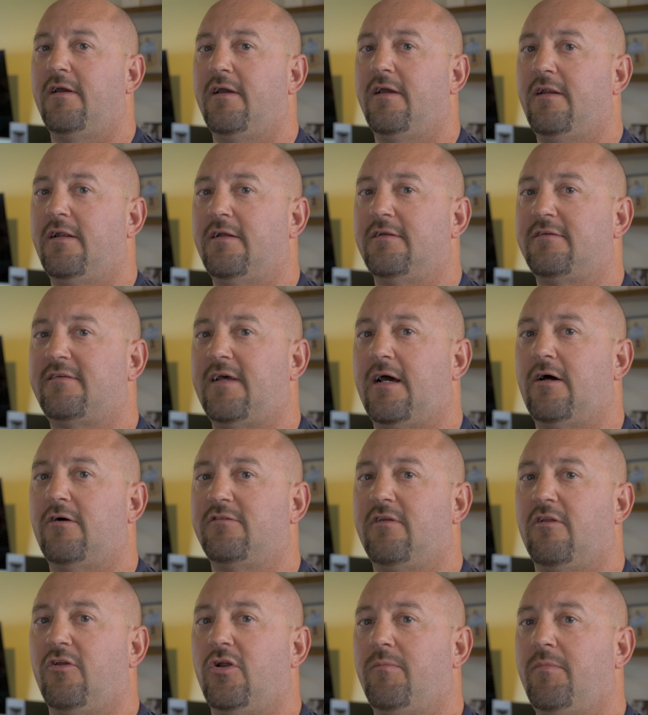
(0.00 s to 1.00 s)
and it
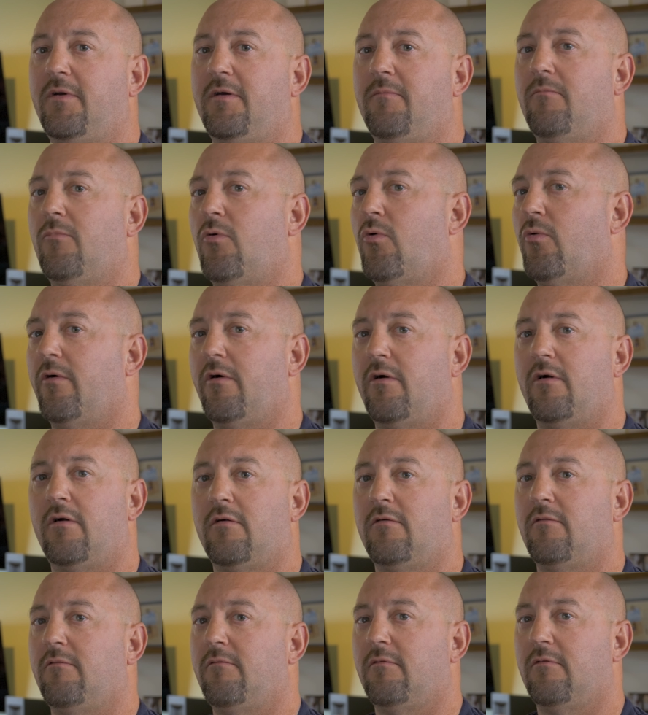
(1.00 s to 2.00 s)
sounds a little bit
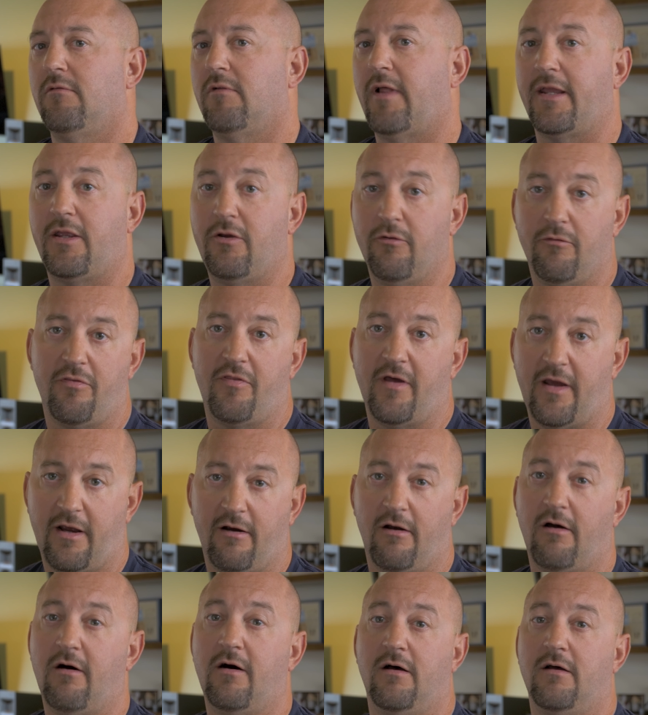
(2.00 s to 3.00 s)
more like you're
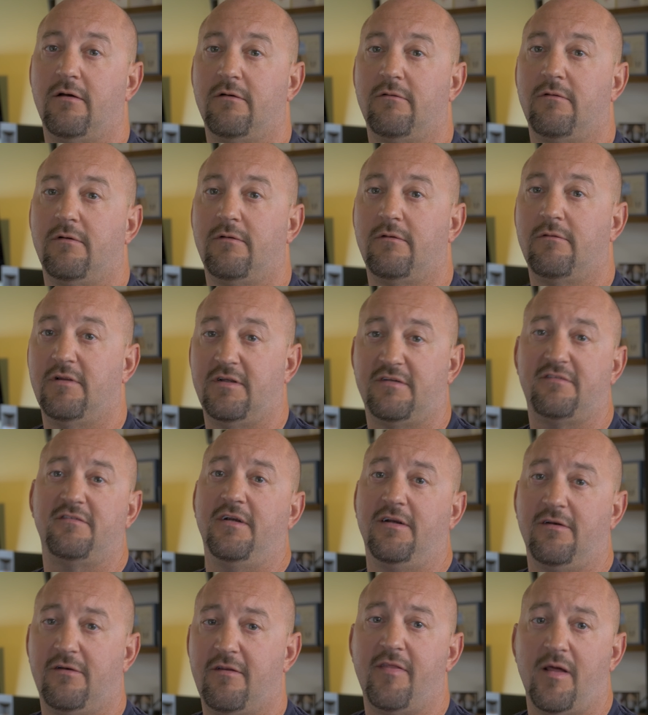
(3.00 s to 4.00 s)
there
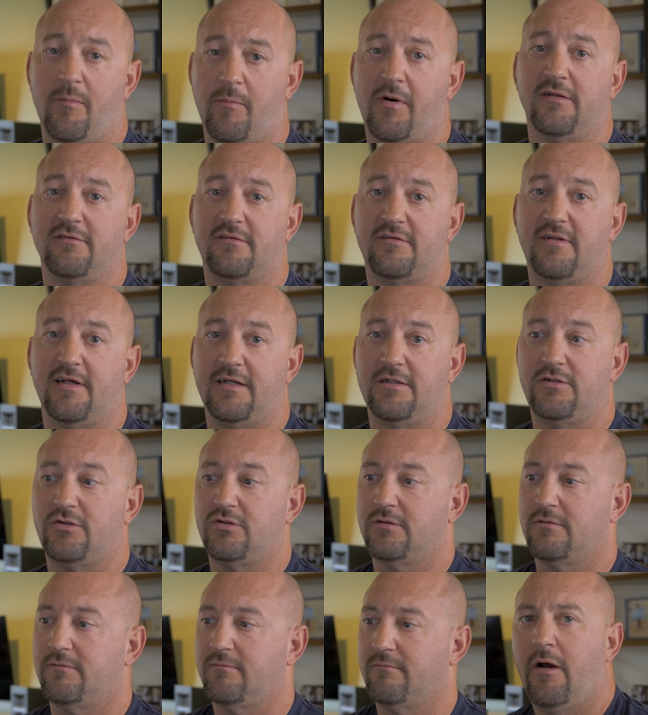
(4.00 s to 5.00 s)
listening to them on
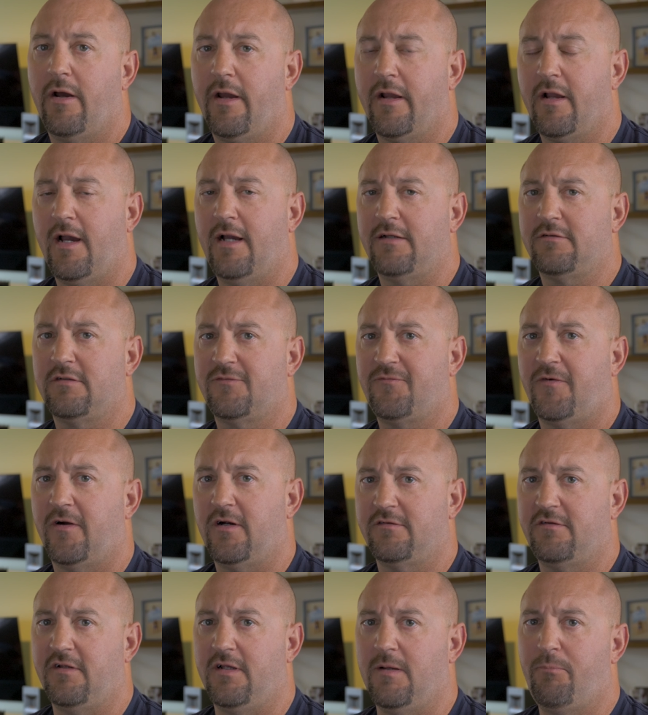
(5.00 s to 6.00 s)
stage. All right, guys, as far
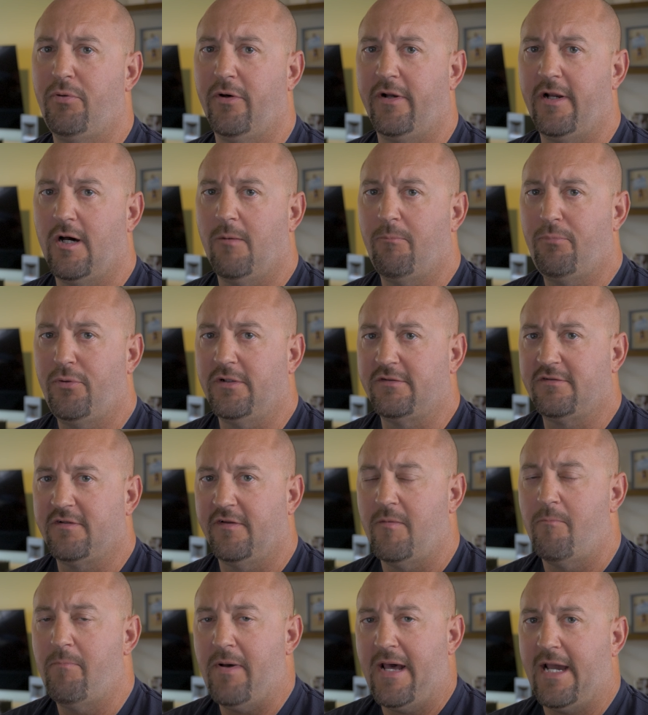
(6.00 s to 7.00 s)
as the input outputs on
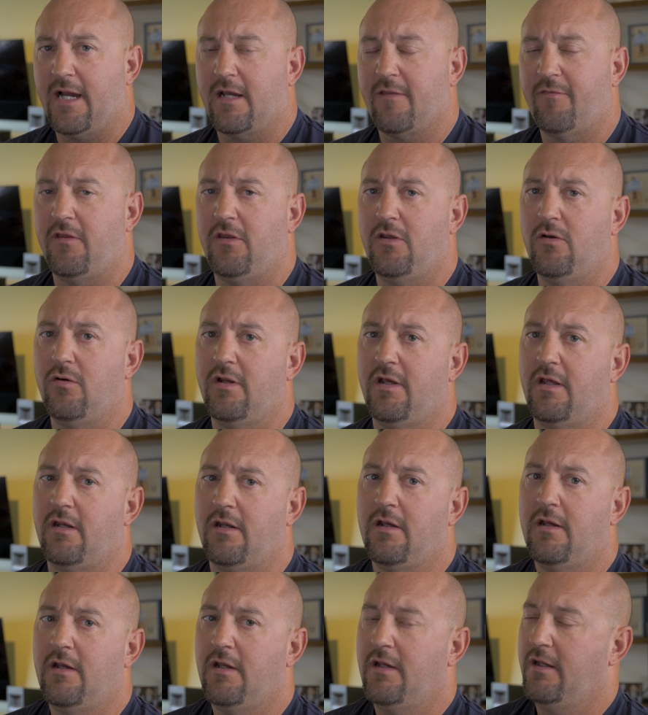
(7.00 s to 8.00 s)
the back of the
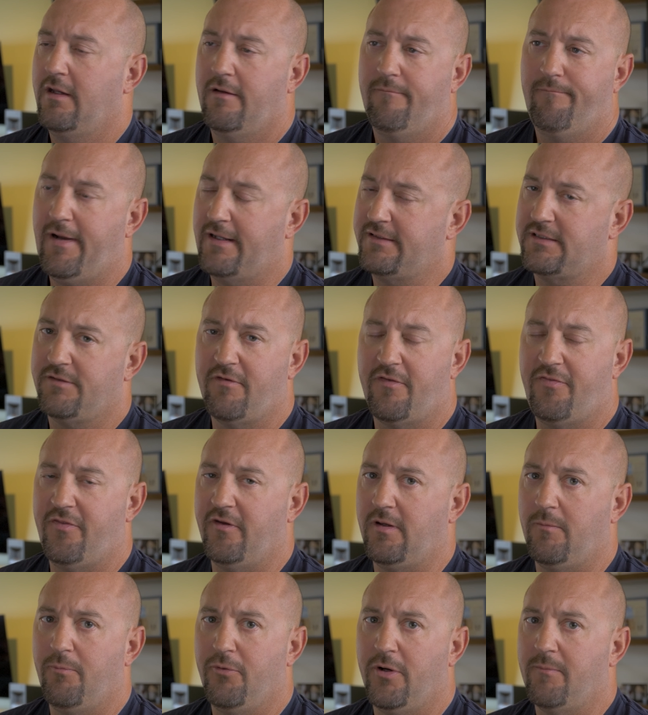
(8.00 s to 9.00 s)
unit, has
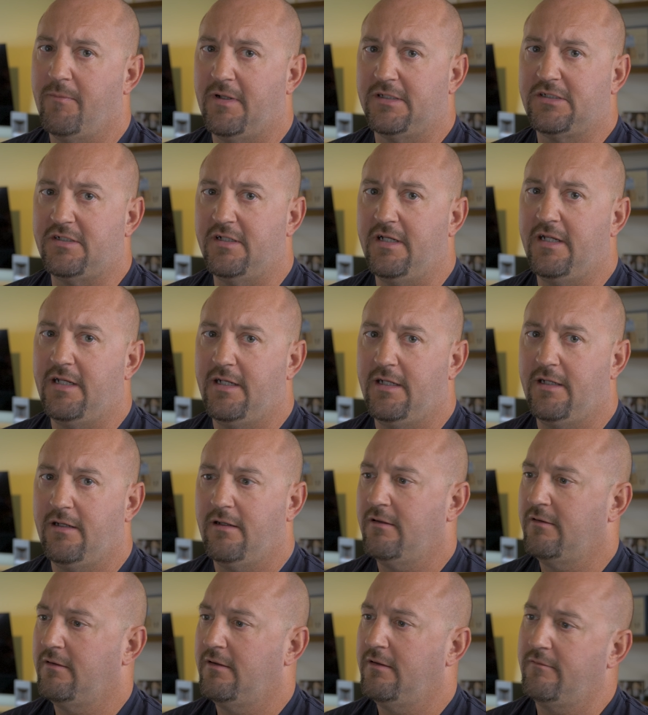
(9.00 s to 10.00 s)
everything you pretty much
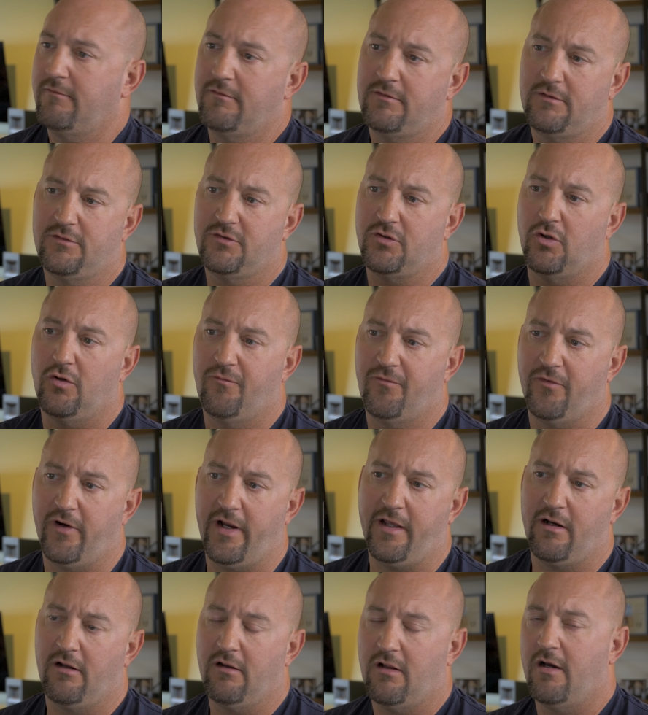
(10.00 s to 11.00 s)
need. So for
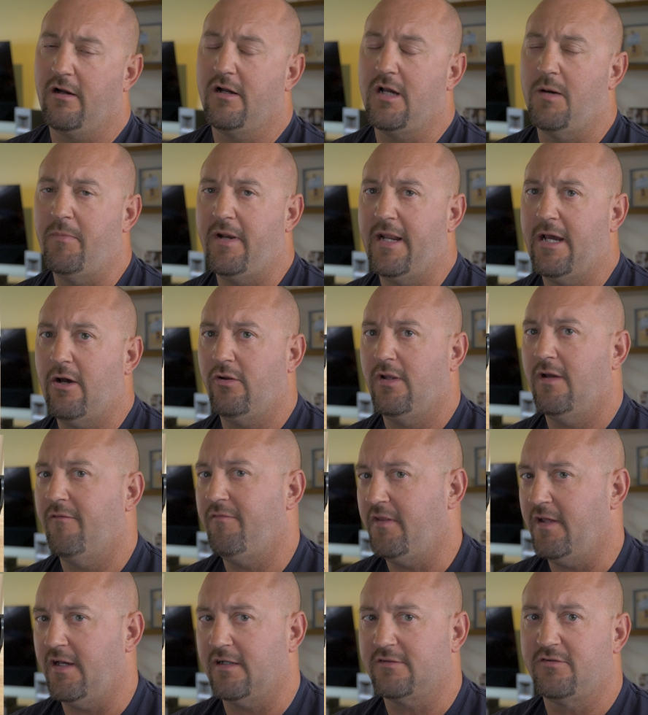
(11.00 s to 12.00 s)
analog coming out, you have
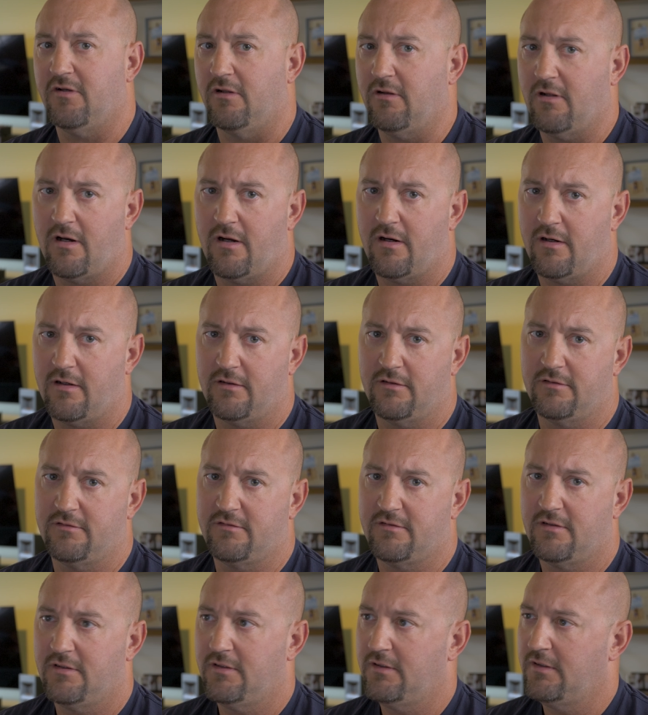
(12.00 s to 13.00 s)
the
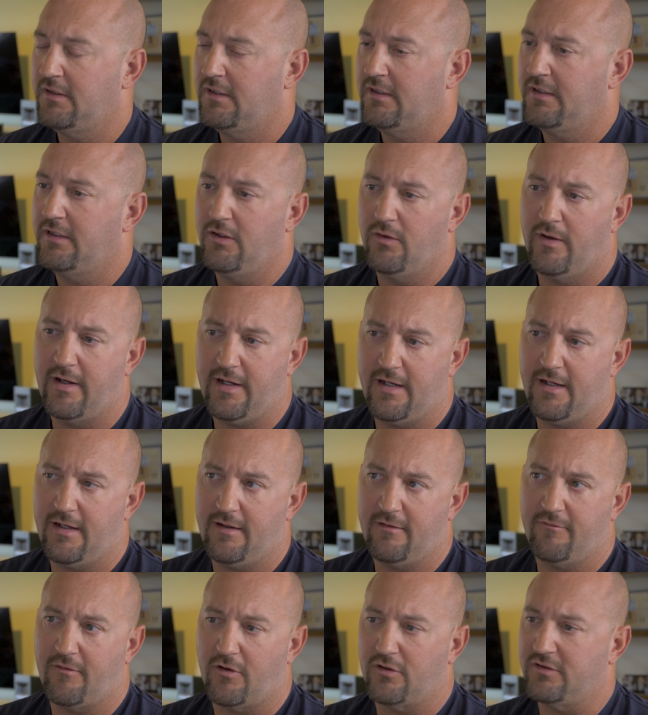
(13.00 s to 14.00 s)
XLRs, you
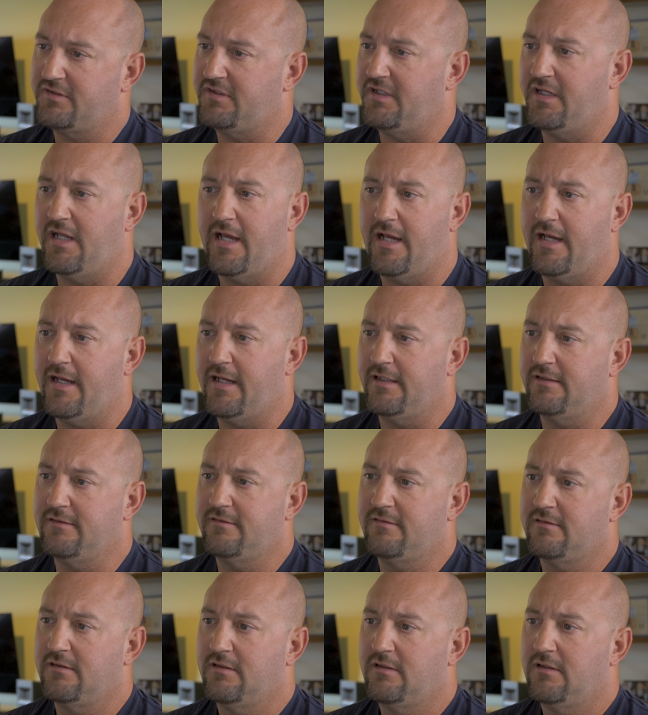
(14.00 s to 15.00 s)
have
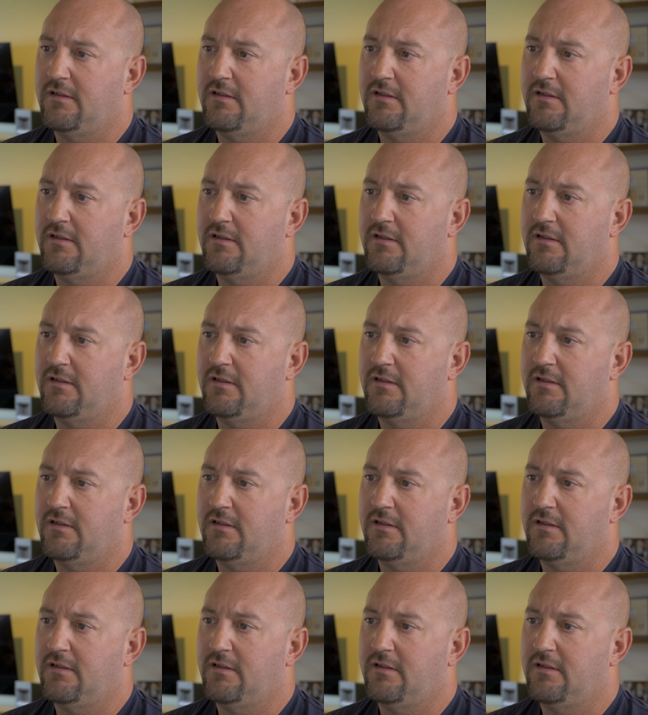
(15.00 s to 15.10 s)
RCAs.